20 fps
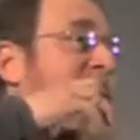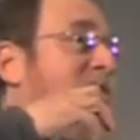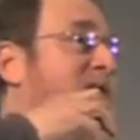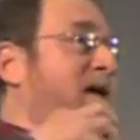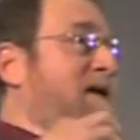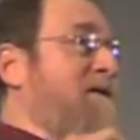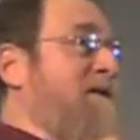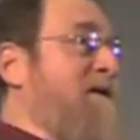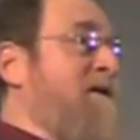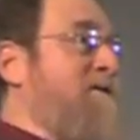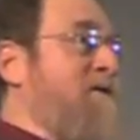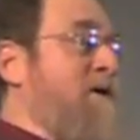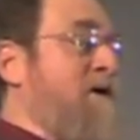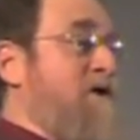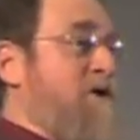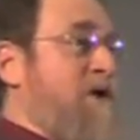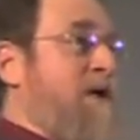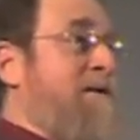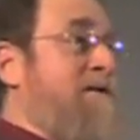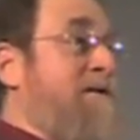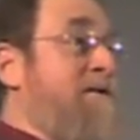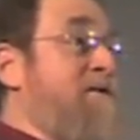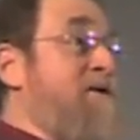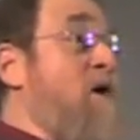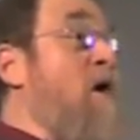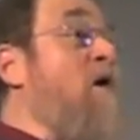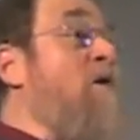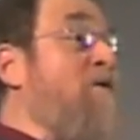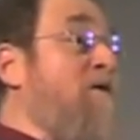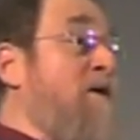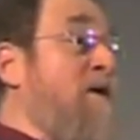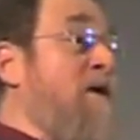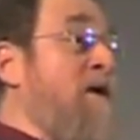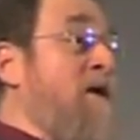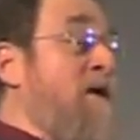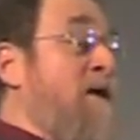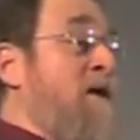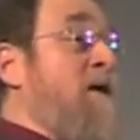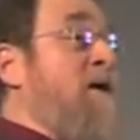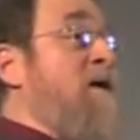and the conservatives
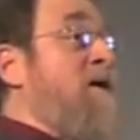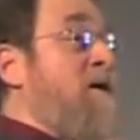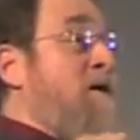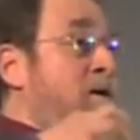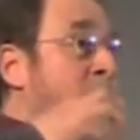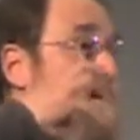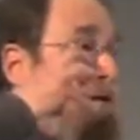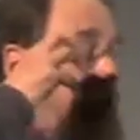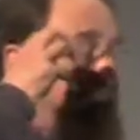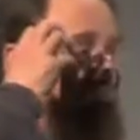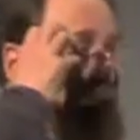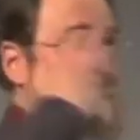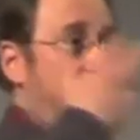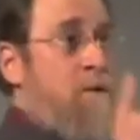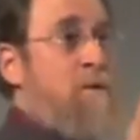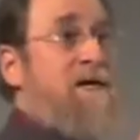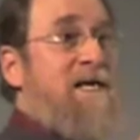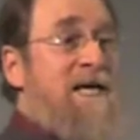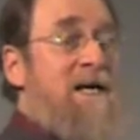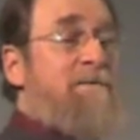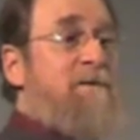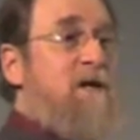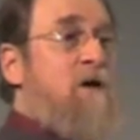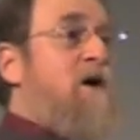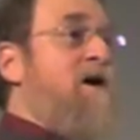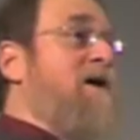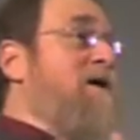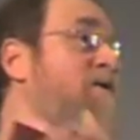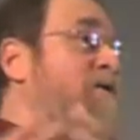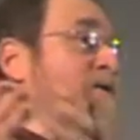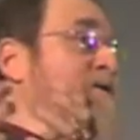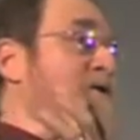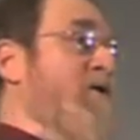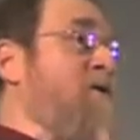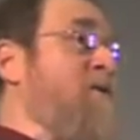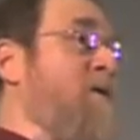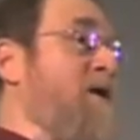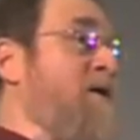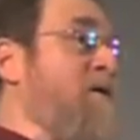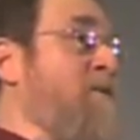over whether we keep the Articles
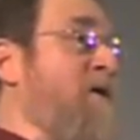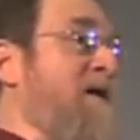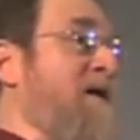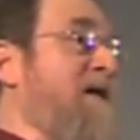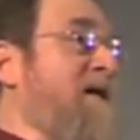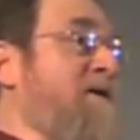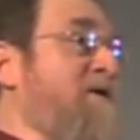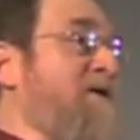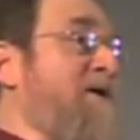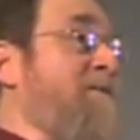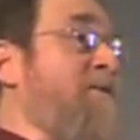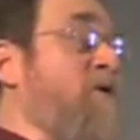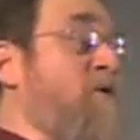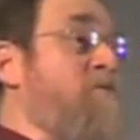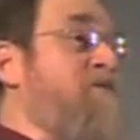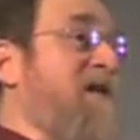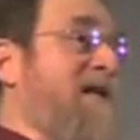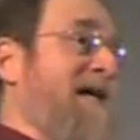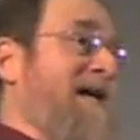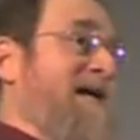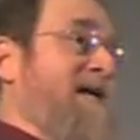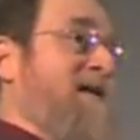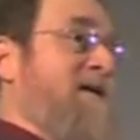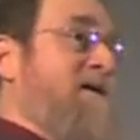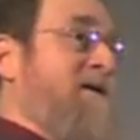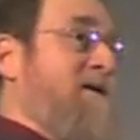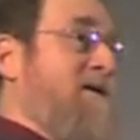or whether we need some new plan.